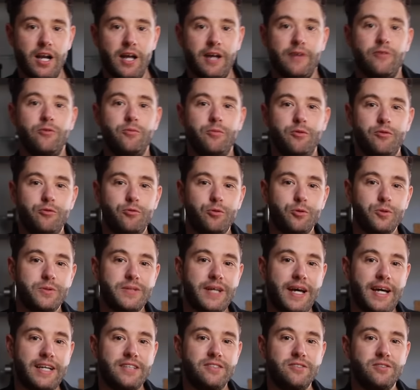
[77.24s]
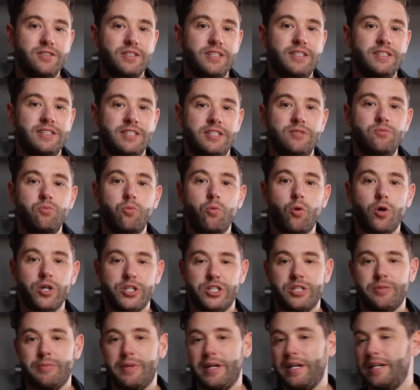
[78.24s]
like removable tanks because you can just
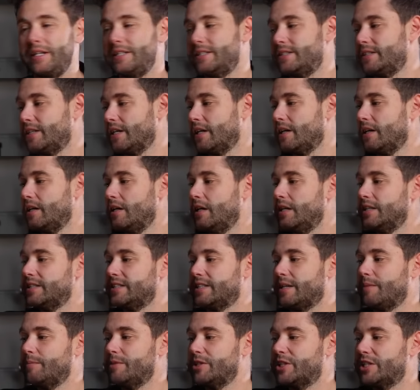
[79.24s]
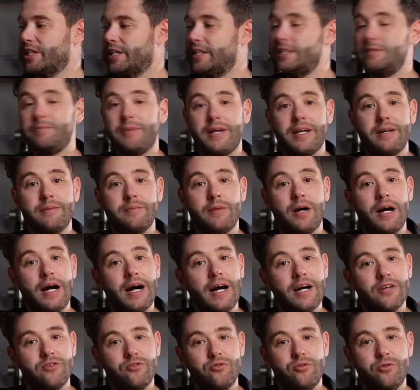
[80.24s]
wash them easier. Some machines make them
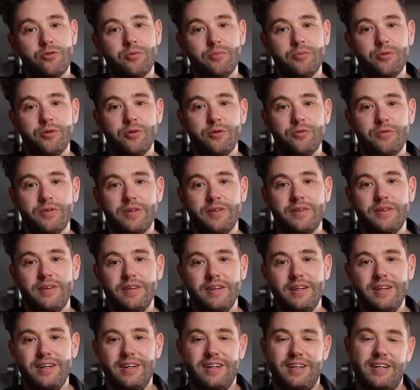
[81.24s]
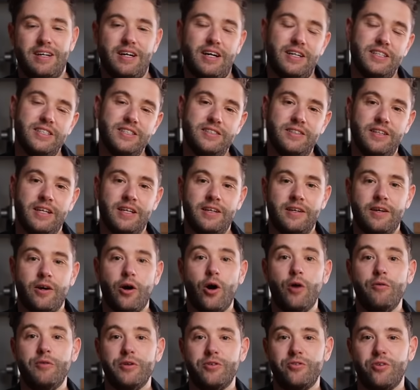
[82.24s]
hard to remove, and I just think
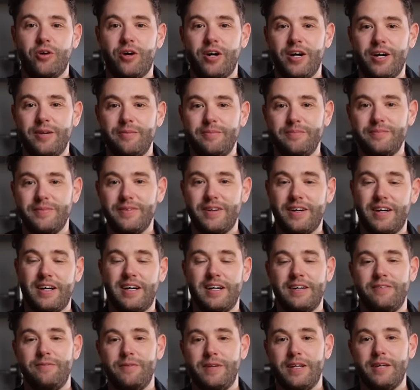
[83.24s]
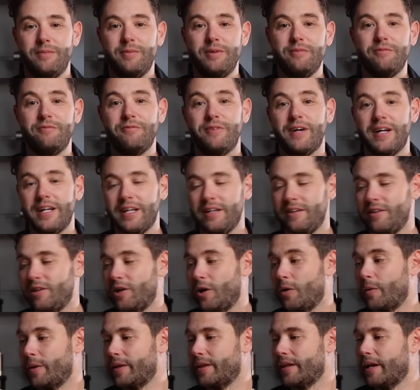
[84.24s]
over time, I get a bit funny
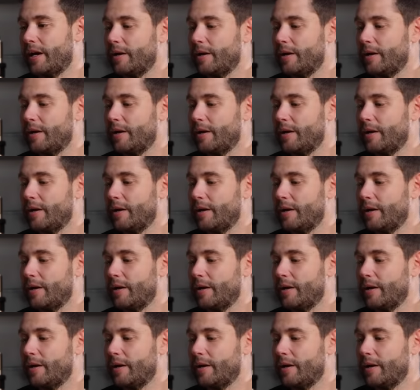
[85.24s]
knowing